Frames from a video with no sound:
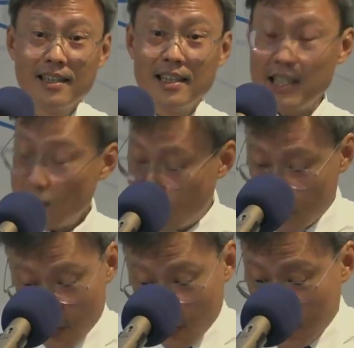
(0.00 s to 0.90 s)
he
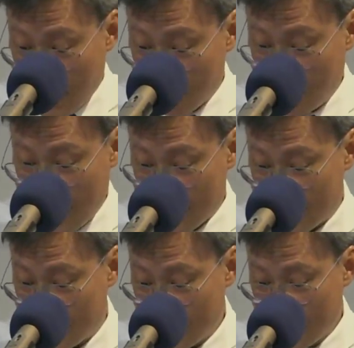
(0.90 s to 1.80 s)
also would have
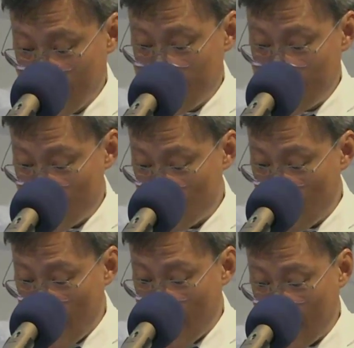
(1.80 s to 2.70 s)
less
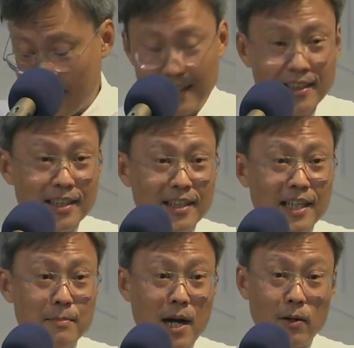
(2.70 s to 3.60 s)
despair
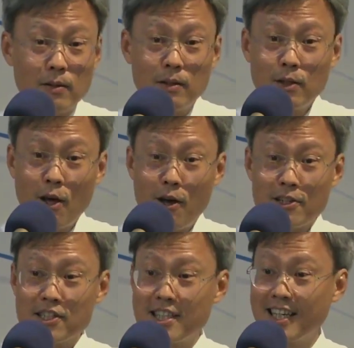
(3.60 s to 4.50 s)
about
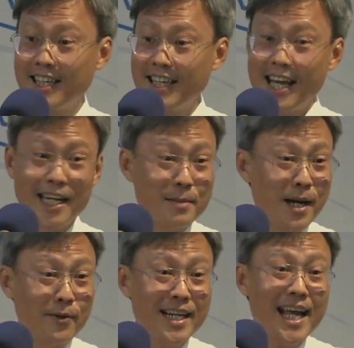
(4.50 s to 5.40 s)
loss and
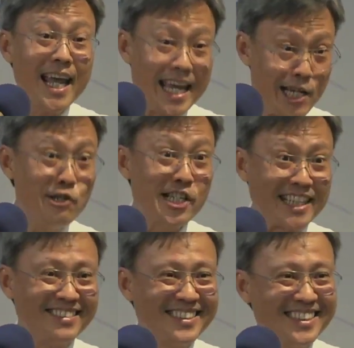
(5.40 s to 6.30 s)
about aging.
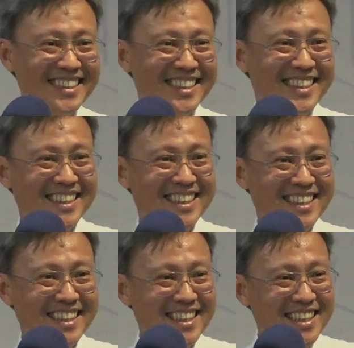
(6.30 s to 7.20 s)

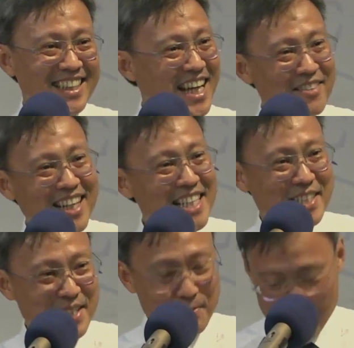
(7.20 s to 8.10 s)
He'll have less
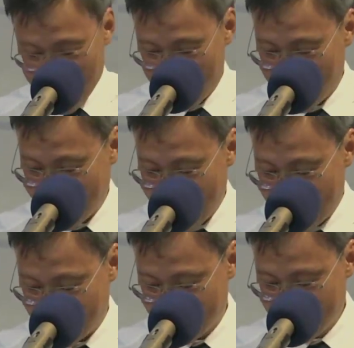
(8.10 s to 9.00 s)
despair about that.
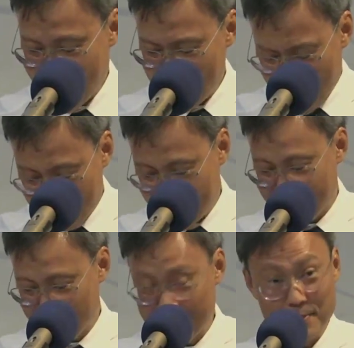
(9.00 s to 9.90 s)
I'm having
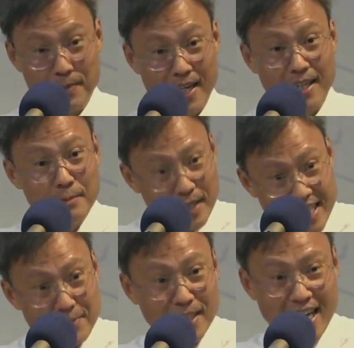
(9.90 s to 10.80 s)
some despair, but
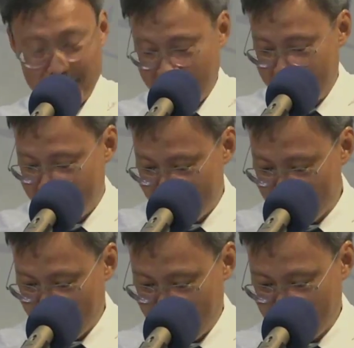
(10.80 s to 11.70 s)
he will have less despair.